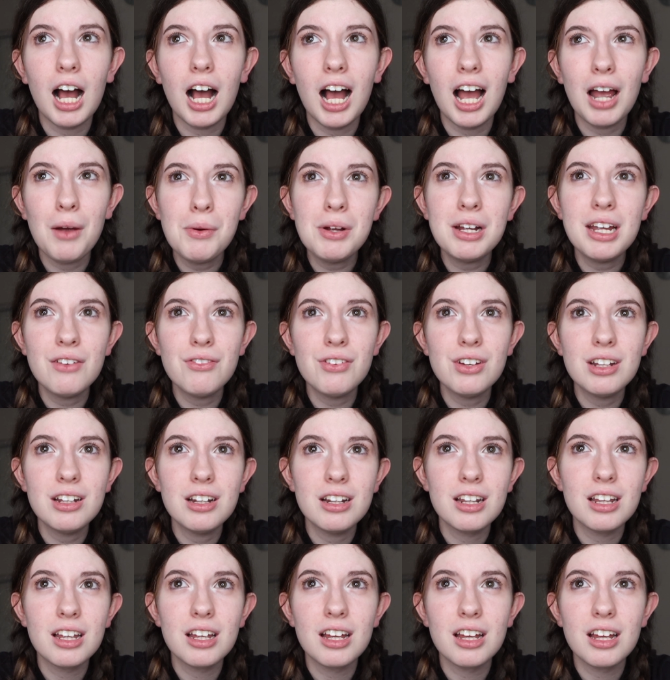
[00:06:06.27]
I would give
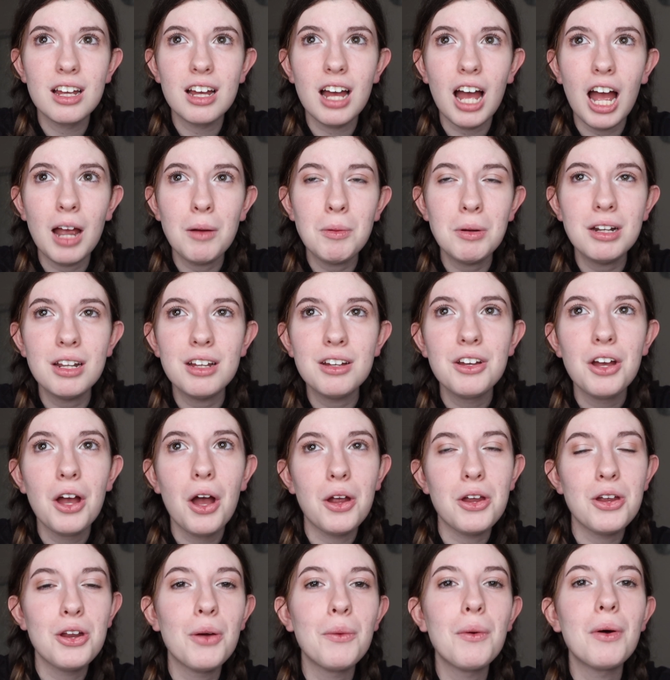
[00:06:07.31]
it... With
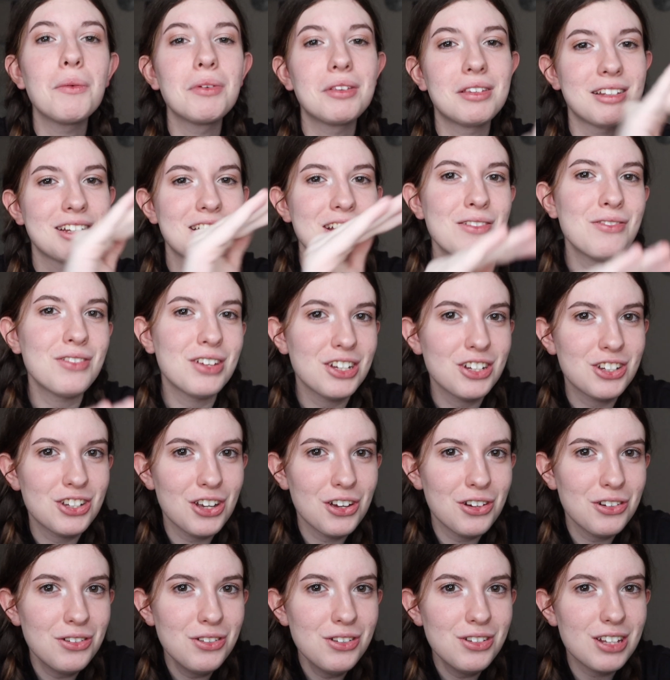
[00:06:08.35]
TV
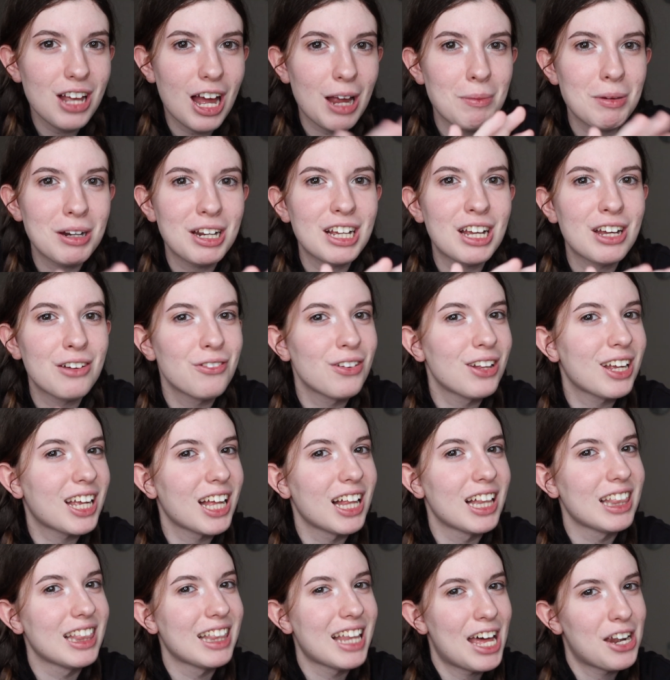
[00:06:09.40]
shows, I'm gonna give like
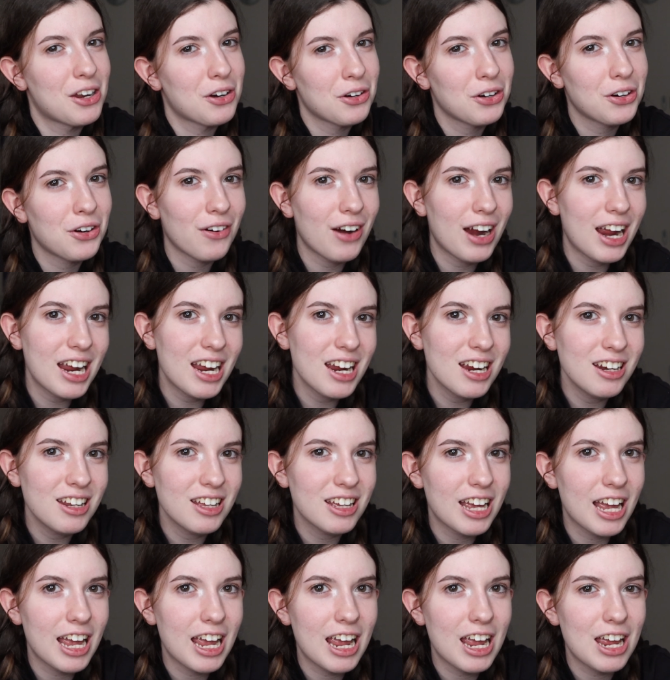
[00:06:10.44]
a letter
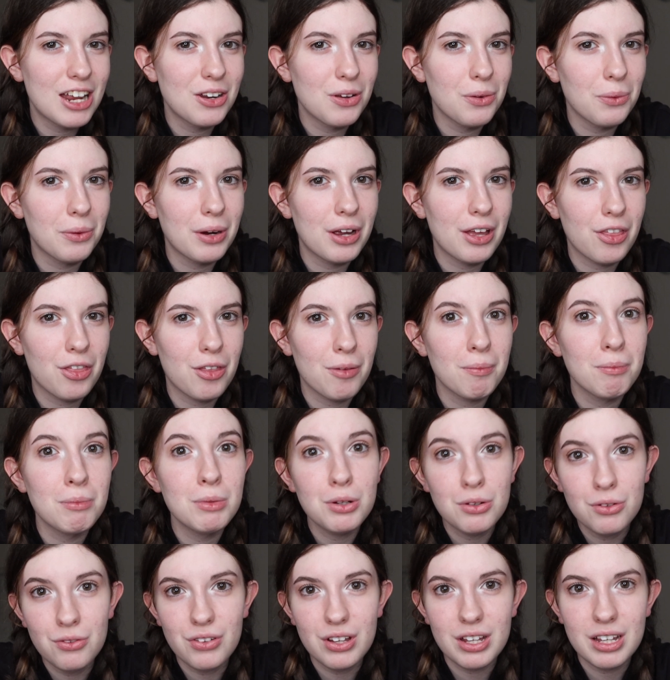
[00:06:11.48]
grade, and with
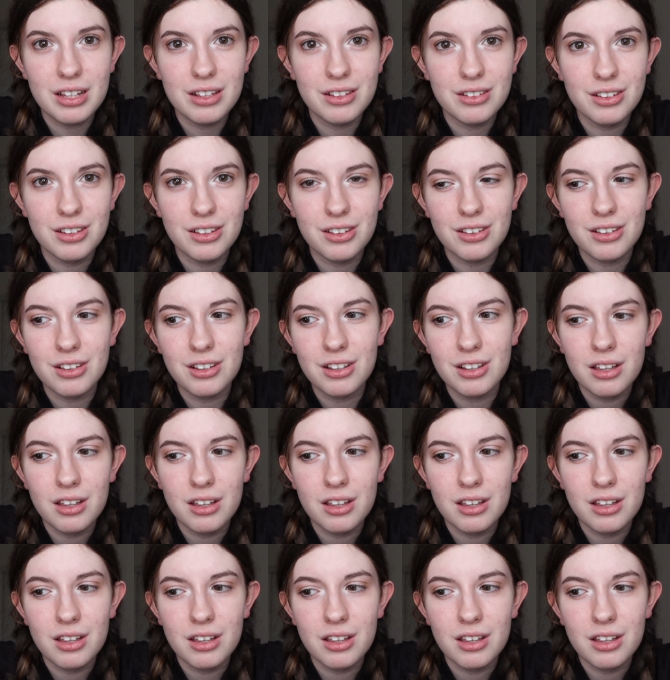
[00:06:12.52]
movies,